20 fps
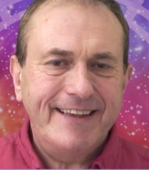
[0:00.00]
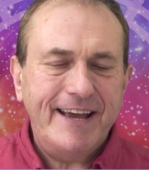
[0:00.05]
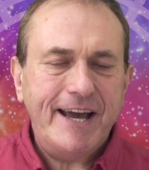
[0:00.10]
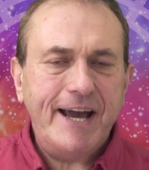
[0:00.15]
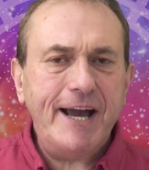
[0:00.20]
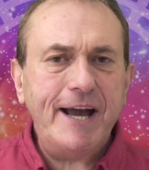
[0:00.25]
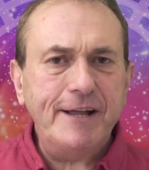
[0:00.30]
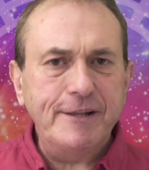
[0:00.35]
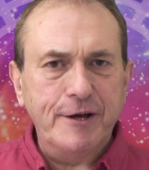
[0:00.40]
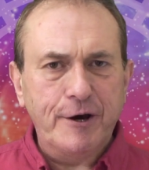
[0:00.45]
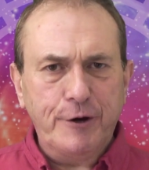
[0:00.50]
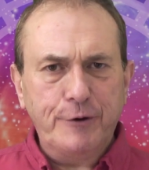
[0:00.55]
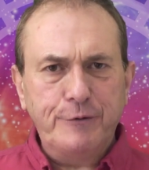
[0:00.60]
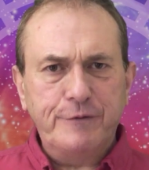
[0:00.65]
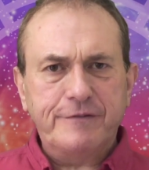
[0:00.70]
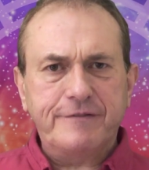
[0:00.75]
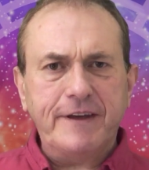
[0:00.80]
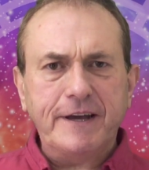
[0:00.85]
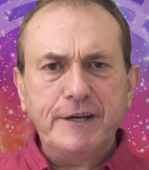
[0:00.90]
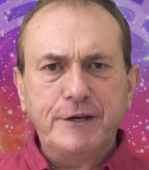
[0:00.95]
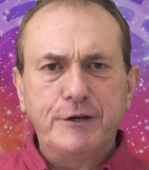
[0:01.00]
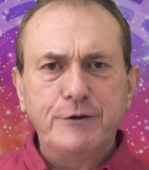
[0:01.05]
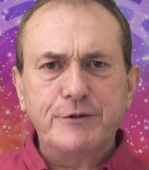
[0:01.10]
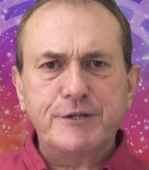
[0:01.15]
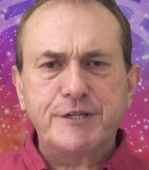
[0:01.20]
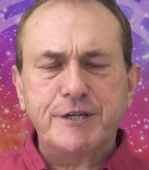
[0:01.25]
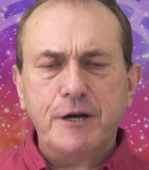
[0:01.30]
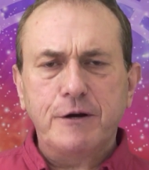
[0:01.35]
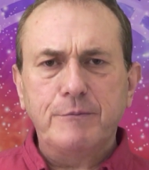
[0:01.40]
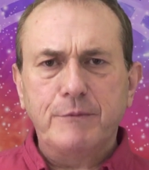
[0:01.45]
Hello, thank you
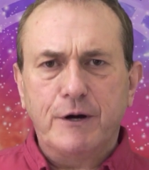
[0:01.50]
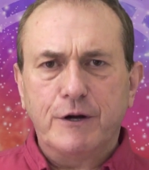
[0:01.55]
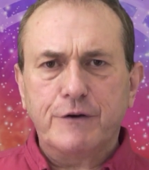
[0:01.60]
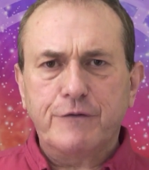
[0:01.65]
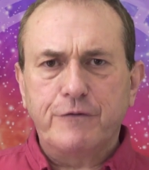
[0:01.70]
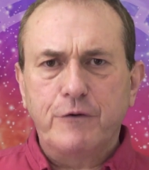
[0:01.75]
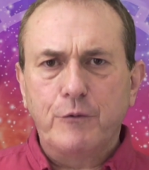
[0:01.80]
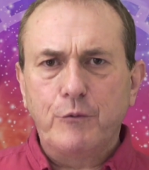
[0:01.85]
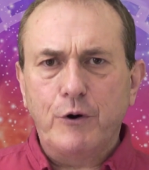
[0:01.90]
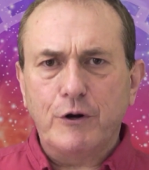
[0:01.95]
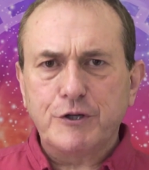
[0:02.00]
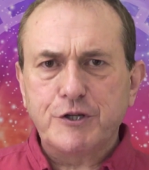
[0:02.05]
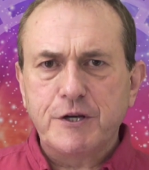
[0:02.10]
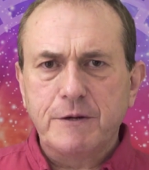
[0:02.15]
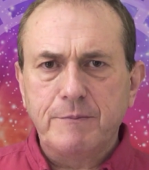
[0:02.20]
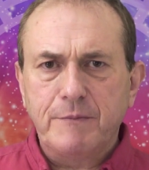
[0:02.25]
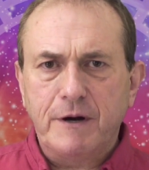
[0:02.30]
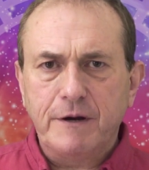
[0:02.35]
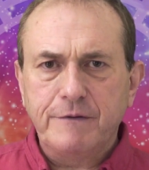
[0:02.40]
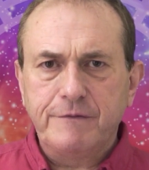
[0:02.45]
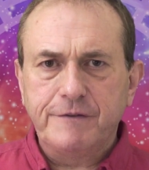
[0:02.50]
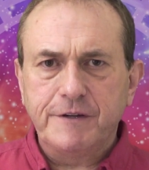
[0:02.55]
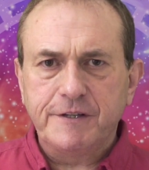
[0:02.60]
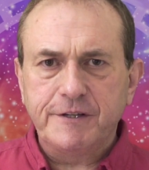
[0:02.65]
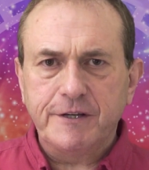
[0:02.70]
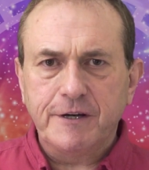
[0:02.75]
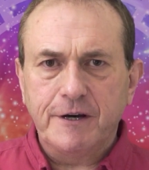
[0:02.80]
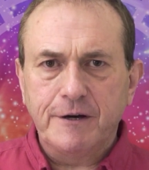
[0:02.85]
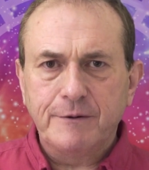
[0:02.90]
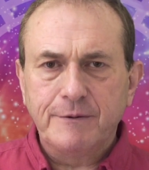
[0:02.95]
so much for watching my
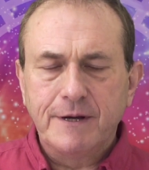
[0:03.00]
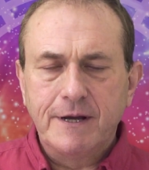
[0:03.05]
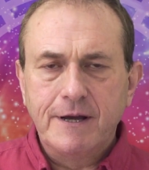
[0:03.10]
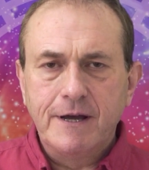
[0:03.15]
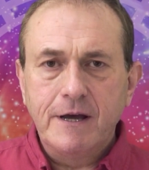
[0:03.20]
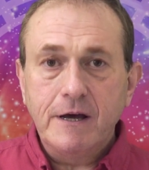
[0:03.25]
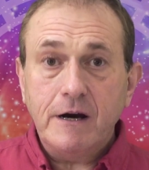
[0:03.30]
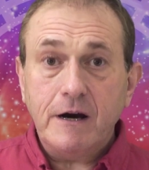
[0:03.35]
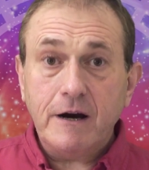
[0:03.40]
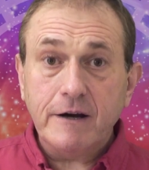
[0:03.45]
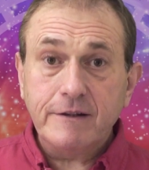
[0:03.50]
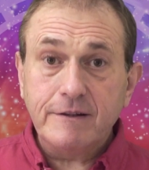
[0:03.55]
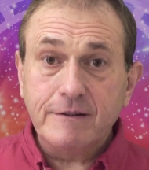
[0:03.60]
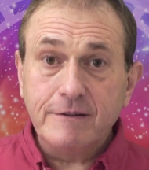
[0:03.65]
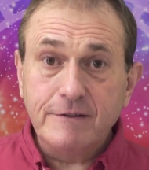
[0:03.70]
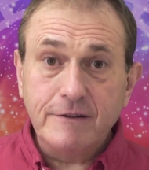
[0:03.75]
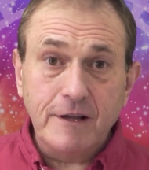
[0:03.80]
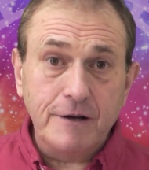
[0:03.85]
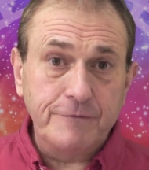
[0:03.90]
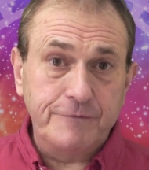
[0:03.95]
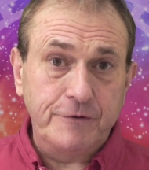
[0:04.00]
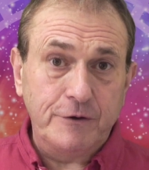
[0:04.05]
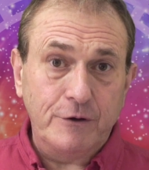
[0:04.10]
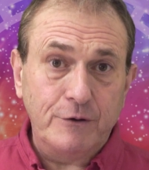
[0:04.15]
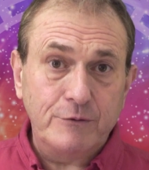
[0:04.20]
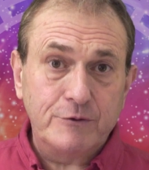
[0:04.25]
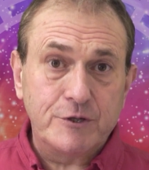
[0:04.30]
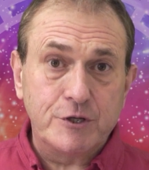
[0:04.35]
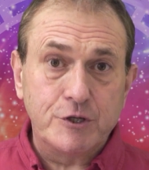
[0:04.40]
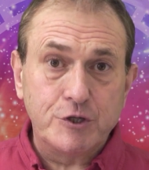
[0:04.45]
video. I'd love
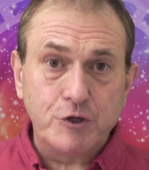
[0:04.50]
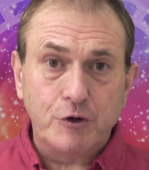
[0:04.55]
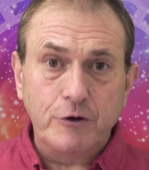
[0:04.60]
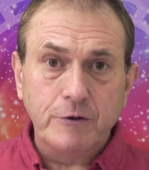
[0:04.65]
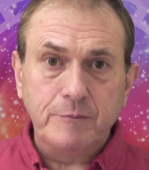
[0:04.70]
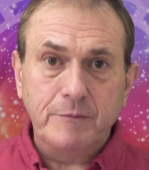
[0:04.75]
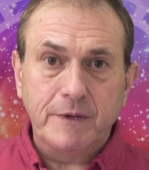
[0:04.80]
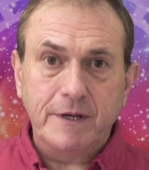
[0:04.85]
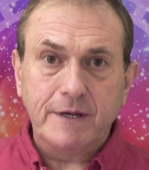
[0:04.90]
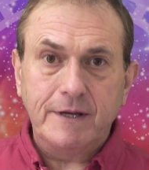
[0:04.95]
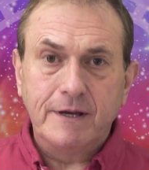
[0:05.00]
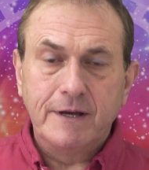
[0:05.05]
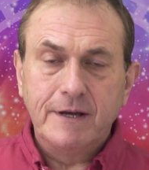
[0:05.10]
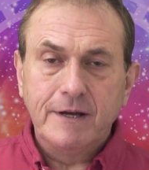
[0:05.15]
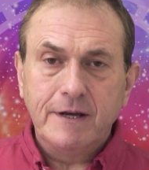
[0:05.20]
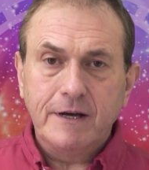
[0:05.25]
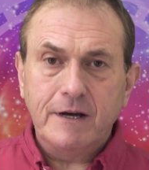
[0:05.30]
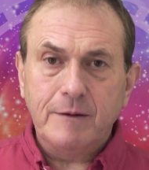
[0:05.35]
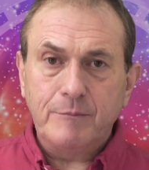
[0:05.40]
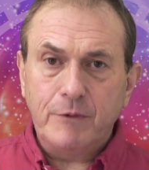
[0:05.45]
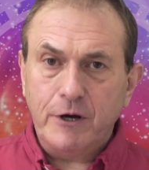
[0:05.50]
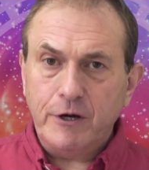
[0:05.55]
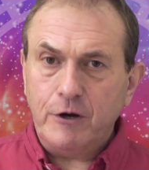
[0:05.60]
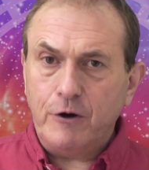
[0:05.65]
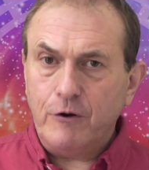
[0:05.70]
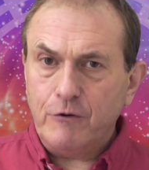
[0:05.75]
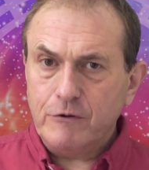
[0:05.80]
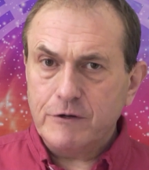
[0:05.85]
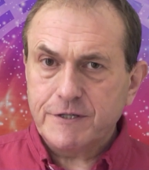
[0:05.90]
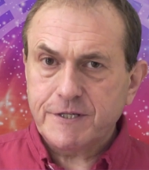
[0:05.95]
you to join me at my
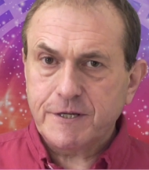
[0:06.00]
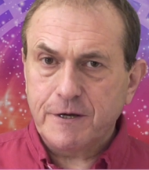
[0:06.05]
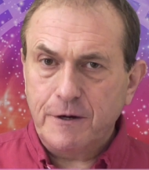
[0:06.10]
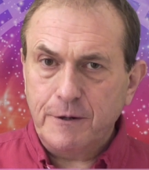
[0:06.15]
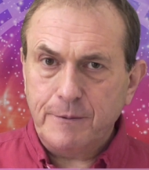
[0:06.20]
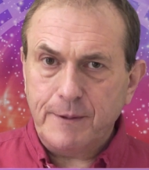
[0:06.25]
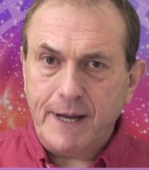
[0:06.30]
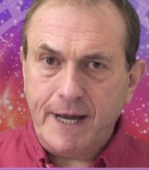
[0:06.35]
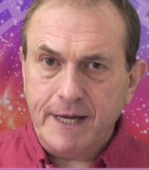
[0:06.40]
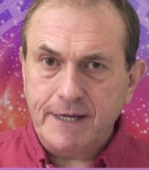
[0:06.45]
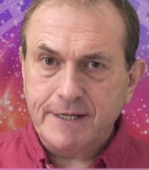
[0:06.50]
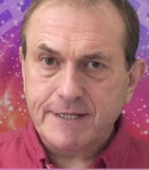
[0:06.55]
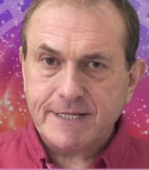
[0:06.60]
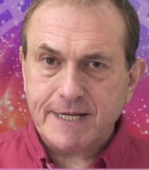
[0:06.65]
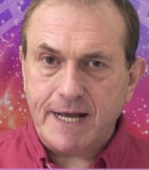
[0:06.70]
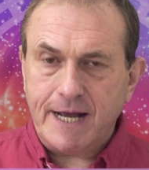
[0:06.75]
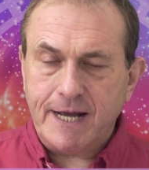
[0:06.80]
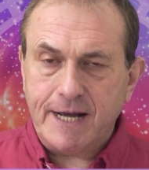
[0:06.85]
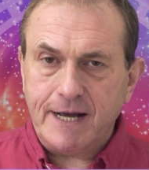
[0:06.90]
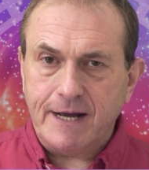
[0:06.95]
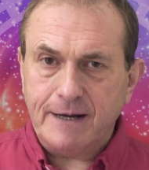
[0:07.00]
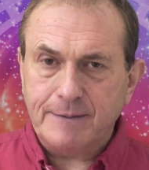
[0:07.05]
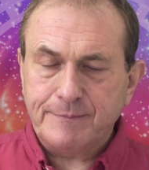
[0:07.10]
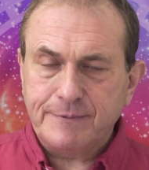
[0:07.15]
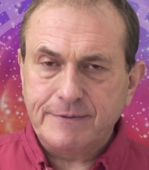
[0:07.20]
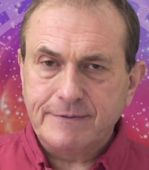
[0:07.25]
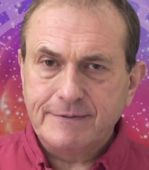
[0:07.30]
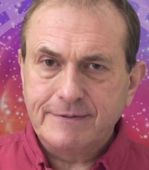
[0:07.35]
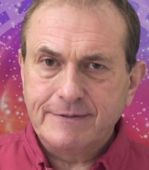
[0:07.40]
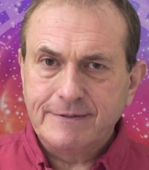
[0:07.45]
Horoscope Ace app.